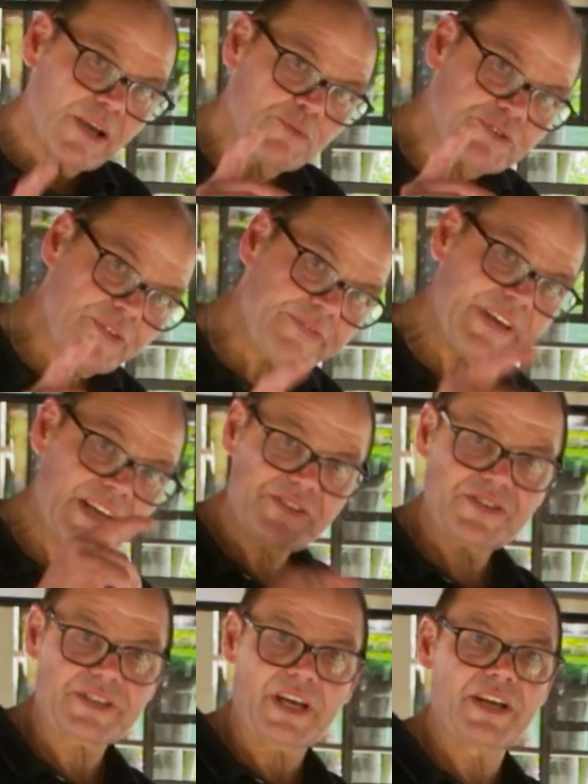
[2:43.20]
It was at
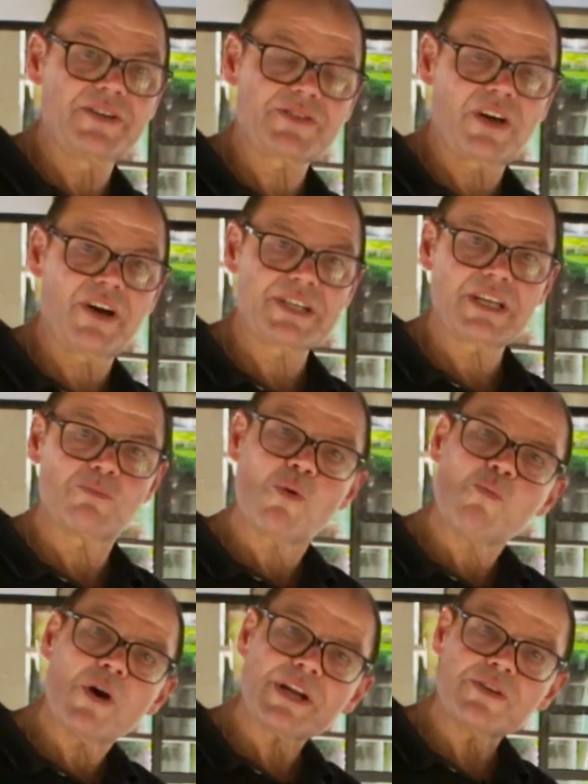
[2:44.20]
that stage that I said,
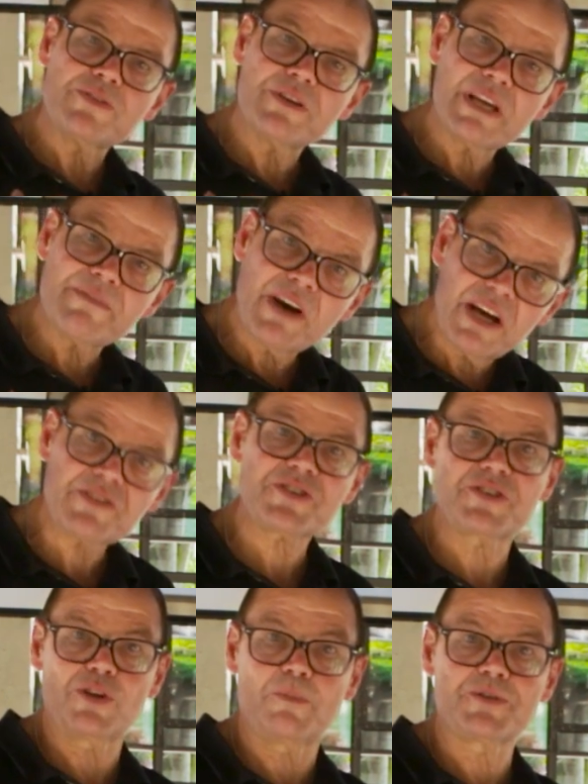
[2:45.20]
well, why don't you give
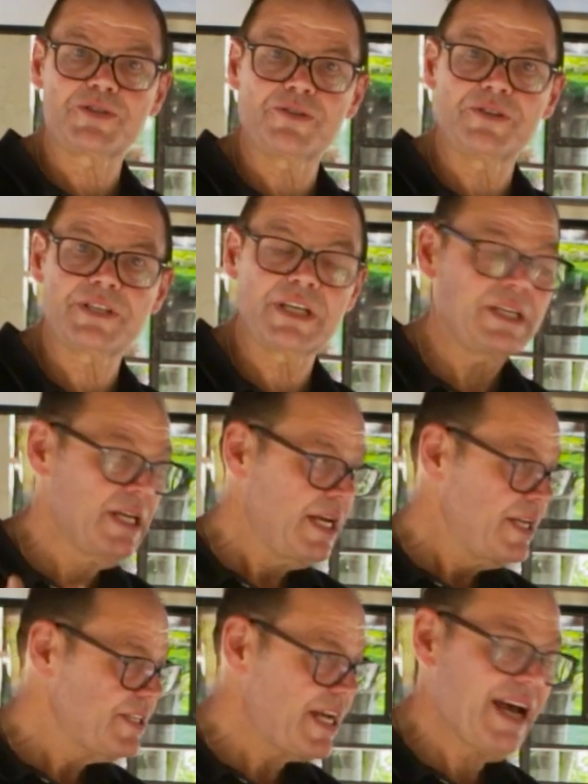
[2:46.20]
us the opportunity
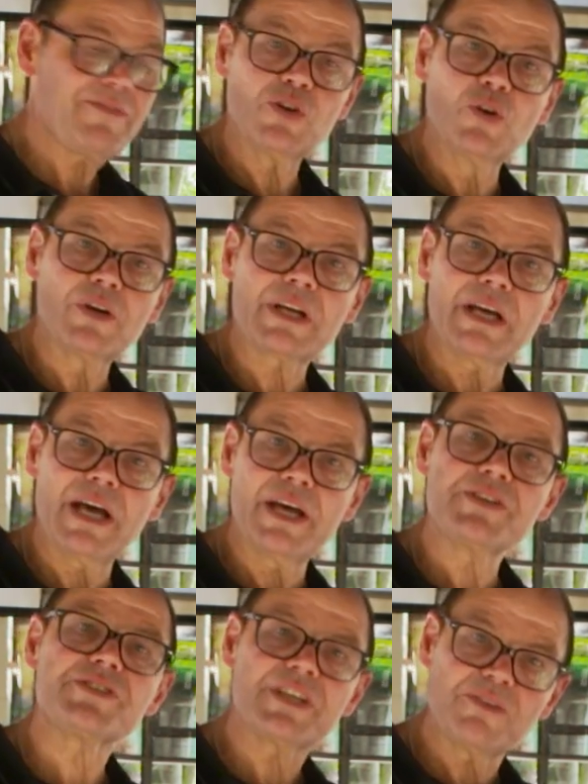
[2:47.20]
to have a look
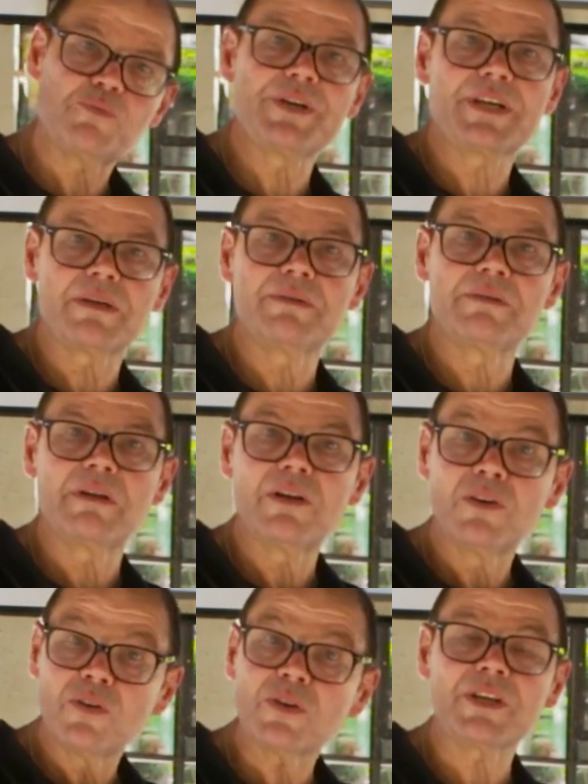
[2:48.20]
and see if we can
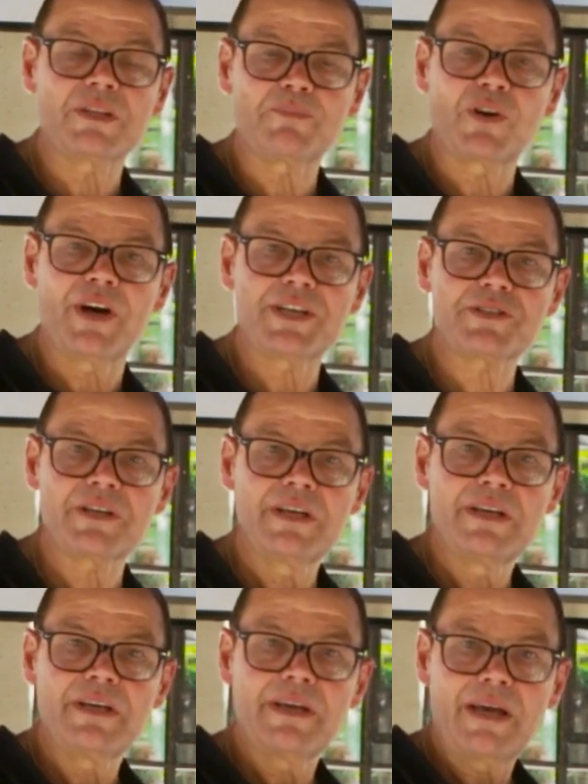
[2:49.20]
look at the price
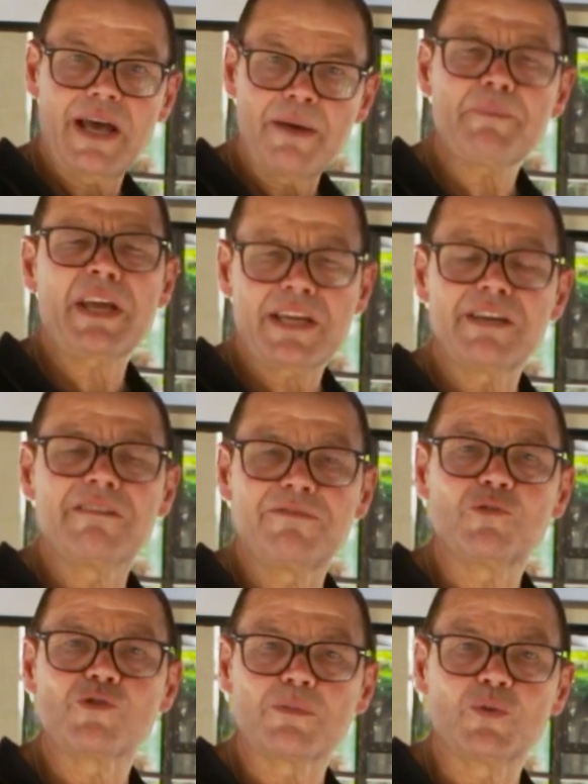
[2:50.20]
and make it
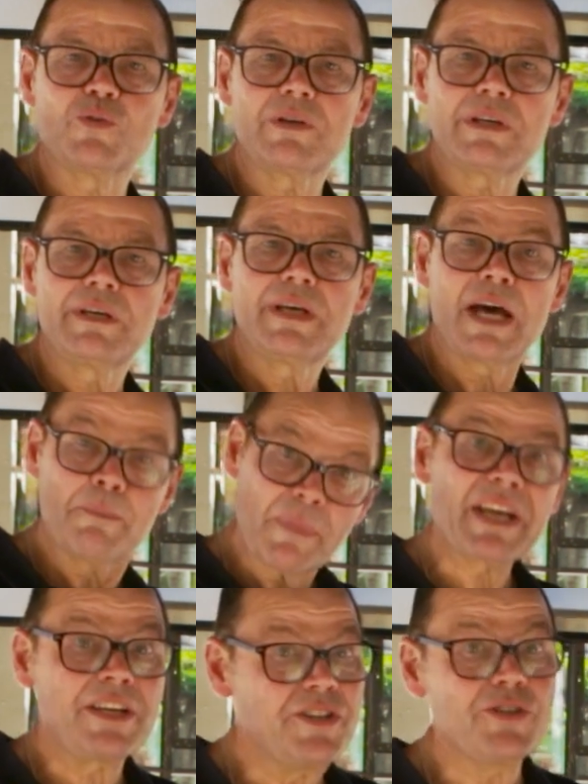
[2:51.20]
affordable and
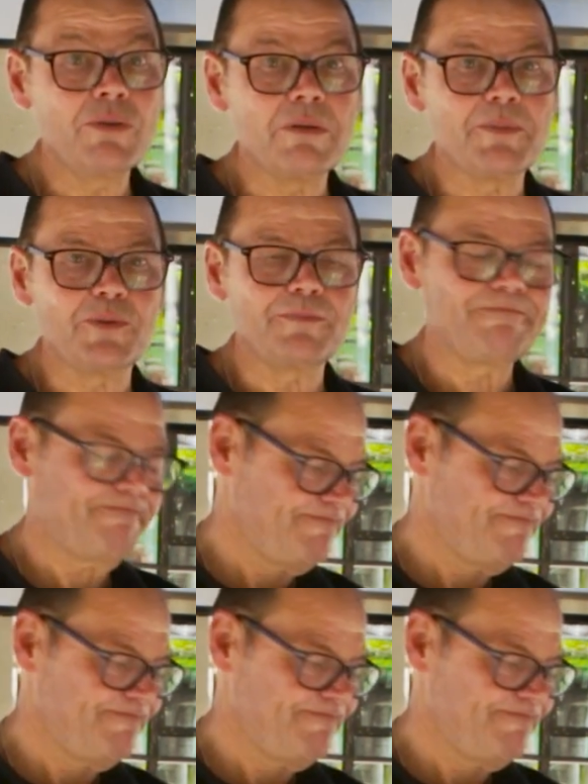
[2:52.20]
make it doable.